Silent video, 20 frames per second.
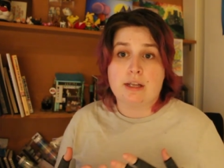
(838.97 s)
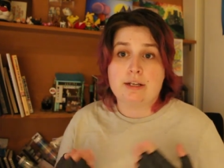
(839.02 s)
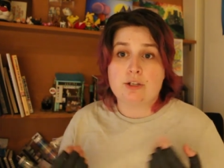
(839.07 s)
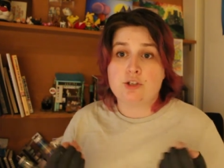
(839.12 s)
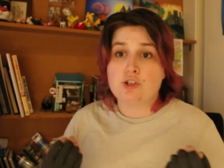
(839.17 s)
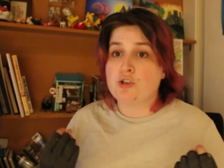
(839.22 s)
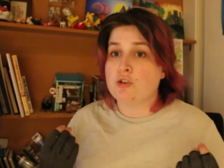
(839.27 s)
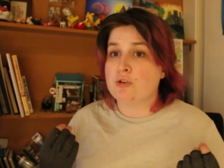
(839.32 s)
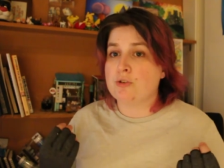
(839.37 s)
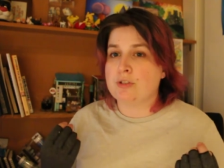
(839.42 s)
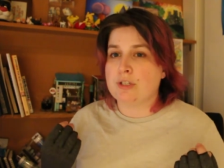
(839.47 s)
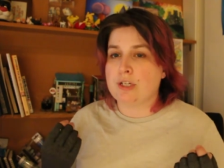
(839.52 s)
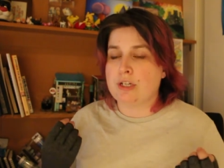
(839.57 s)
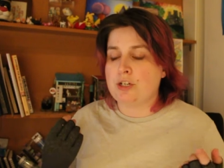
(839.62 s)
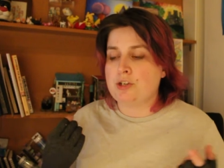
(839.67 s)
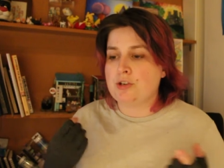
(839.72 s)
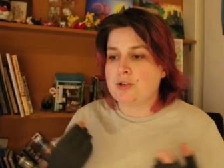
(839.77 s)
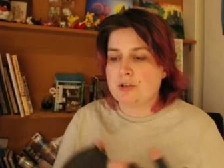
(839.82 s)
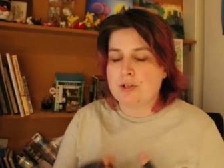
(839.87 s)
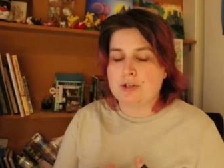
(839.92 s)
like
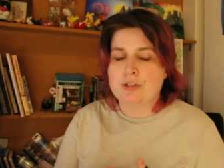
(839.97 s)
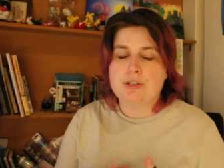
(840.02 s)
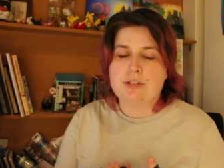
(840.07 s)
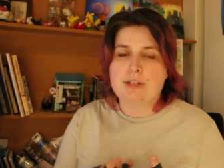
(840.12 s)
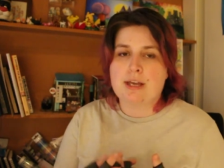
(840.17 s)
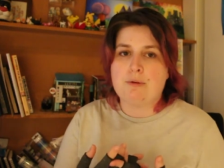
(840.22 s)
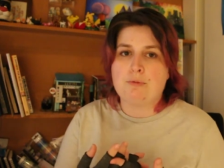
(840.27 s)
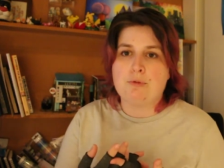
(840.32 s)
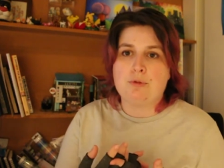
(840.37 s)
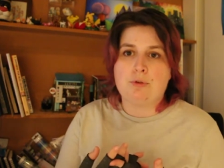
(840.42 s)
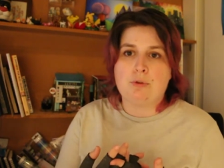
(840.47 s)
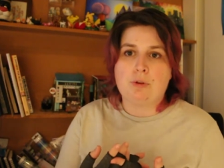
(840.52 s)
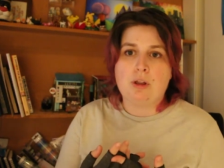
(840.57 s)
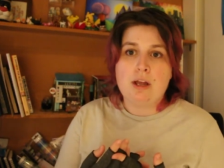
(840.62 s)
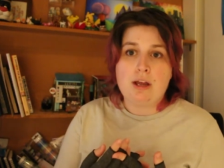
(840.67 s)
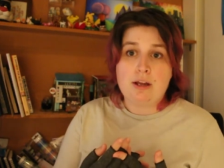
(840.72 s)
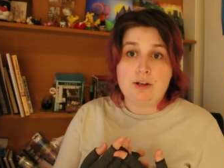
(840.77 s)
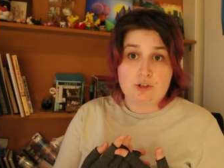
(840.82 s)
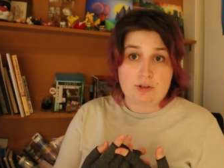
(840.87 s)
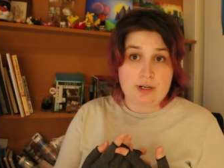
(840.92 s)
choosing units that will
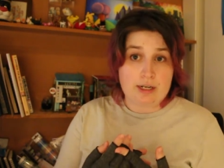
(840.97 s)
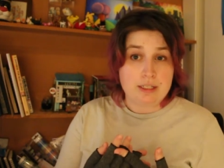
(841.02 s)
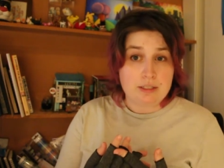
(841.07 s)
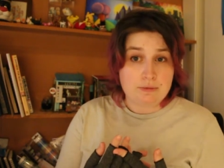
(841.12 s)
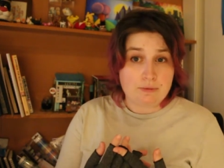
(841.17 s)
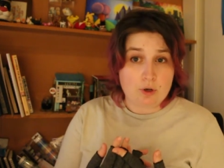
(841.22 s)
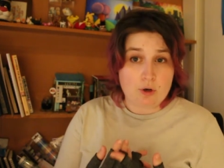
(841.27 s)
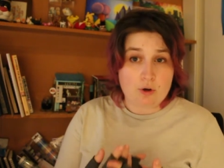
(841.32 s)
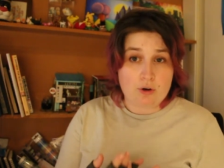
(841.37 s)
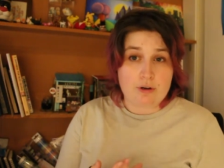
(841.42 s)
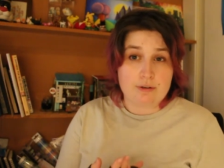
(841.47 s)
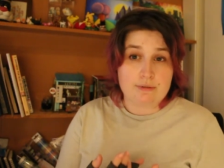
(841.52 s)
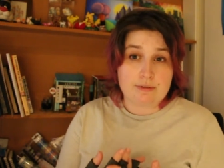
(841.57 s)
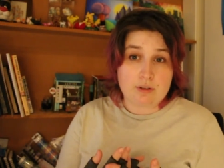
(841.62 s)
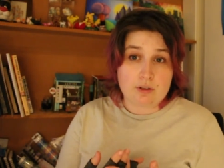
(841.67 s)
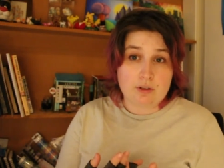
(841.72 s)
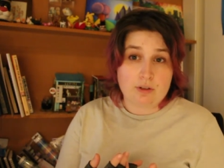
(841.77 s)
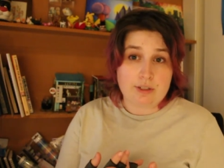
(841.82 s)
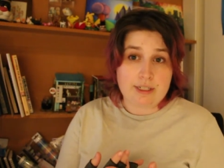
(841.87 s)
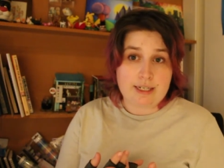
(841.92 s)
transfer
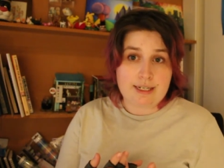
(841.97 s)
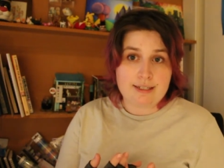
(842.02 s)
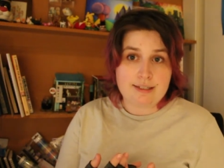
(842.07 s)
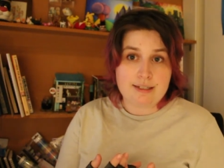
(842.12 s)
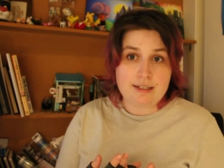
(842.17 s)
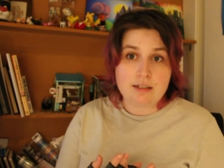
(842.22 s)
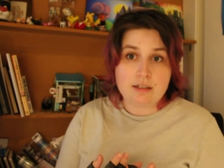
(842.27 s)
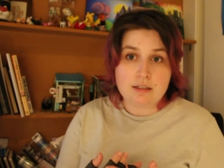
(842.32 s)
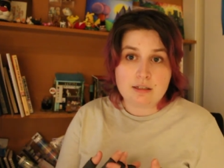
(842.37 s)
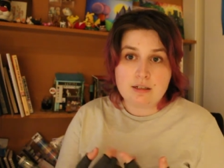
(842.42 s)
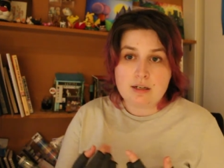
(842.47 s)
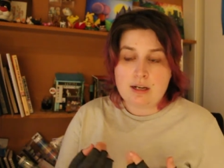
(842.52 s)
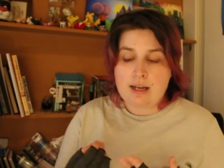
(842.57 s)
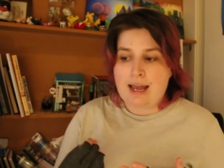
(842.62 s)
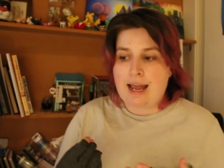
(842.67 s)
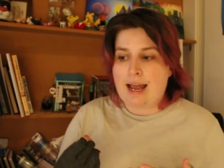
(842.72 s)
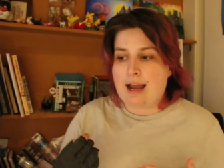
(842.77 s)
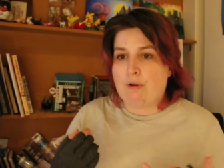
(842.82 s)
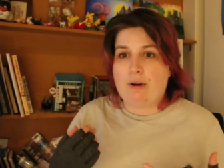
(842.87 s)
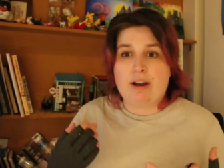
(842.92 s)
over a lot easier,
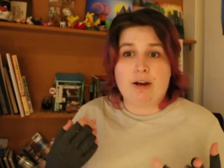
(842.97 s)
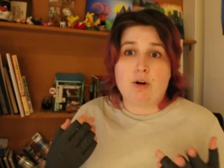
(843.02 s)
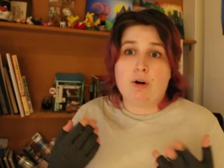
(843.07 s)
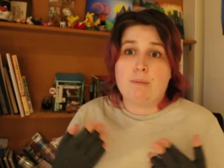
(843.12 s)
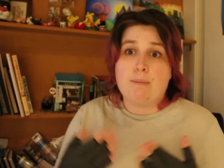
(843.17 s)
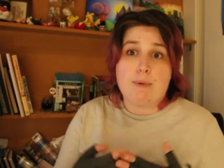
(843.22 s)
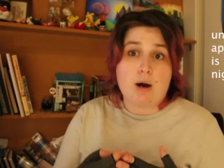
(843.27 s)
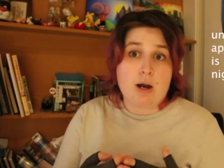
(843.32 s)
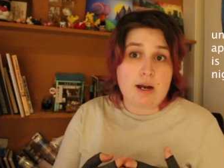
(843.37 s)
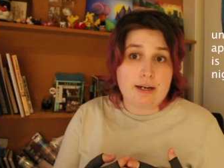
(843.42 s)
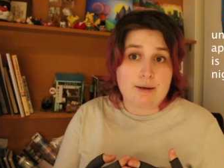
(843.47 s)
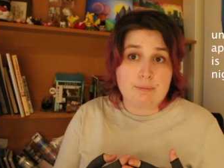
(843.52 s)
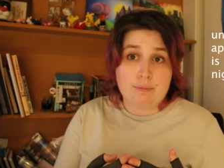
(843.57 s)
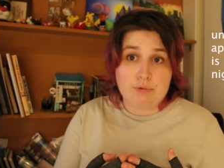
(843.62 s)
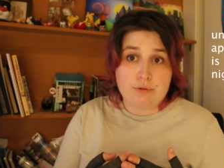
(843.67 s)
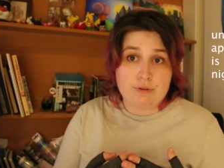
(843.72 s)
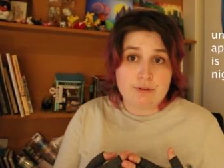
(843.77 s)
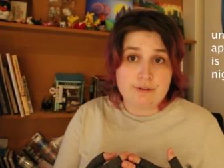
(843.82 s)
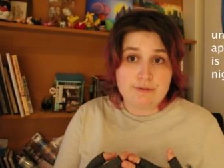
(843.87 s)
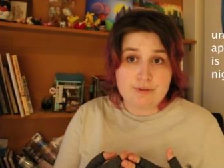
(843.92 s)
how I got mine
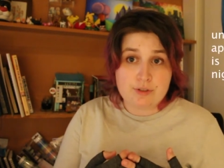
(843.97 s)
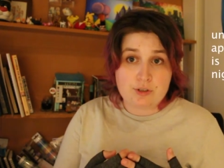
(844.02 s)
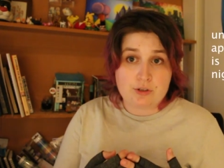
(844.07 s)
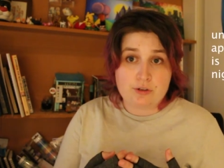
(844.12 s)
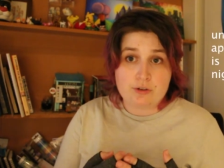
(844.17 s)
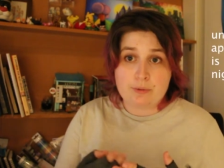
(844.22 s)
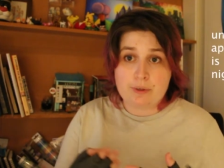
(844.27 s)
approved so